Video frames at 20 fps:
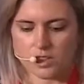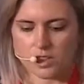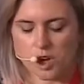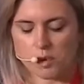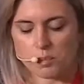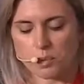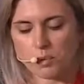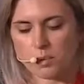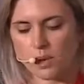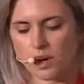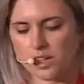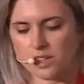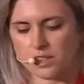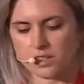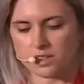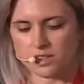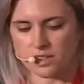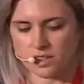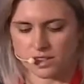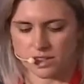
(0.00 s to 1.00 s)
Number
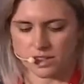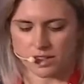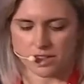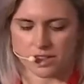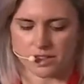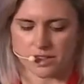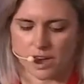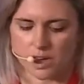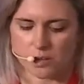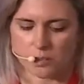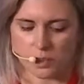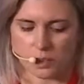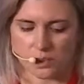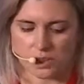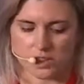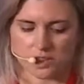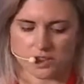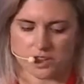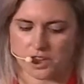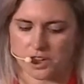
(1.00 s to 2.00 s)
one is
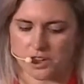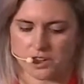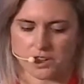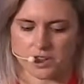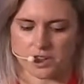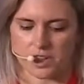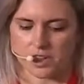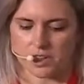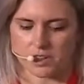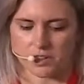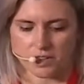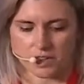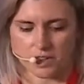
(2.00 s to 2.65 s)
endpoint security.